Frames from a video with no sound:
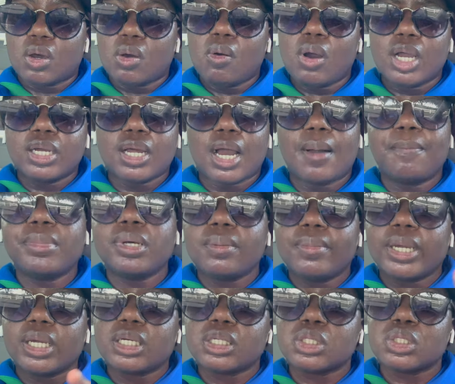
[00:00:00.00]
Oh, I, am going to
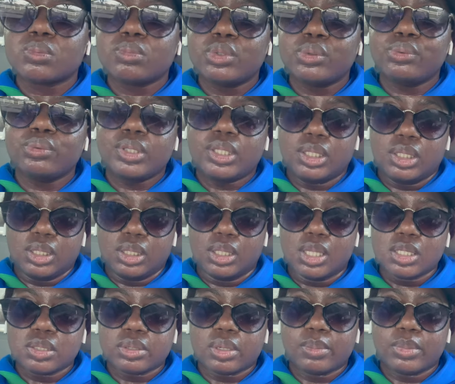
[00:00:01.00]
make a smoothie.
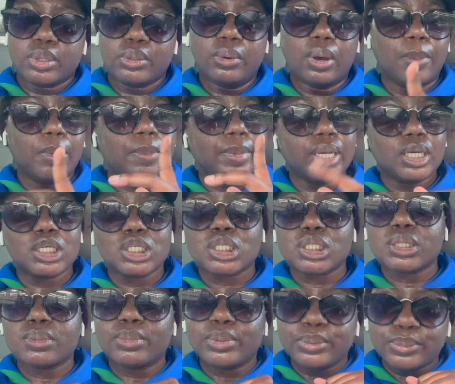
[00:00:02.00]
That's what I'm going to do. I'm going to make a
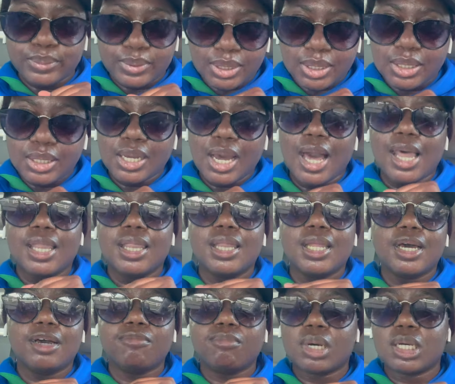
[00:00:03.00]
smoothie. I
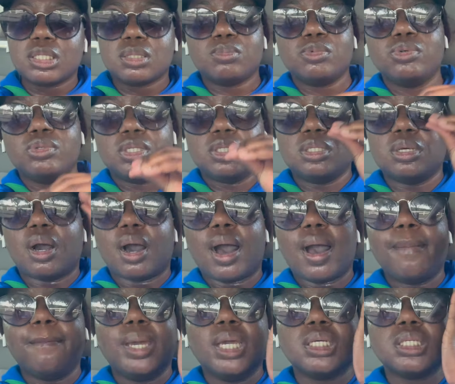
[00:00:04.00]
love my smoothies, y'all.
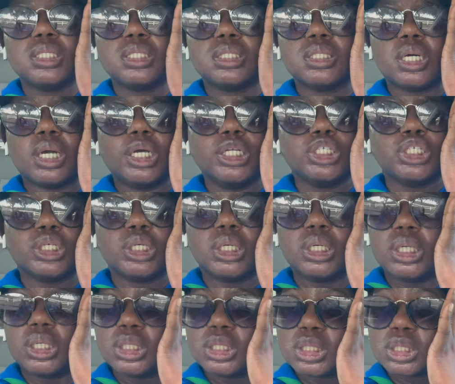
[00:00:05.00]
I make such
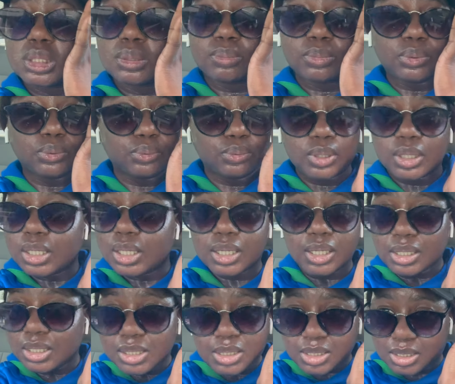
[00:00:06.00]
good
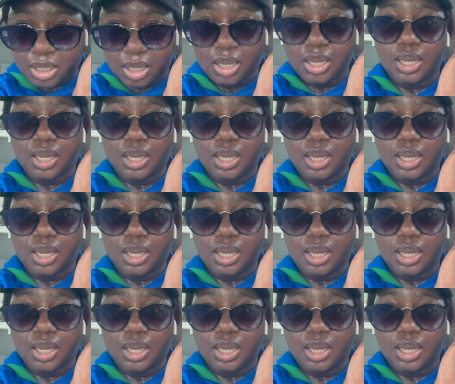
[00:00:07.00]
smoothies.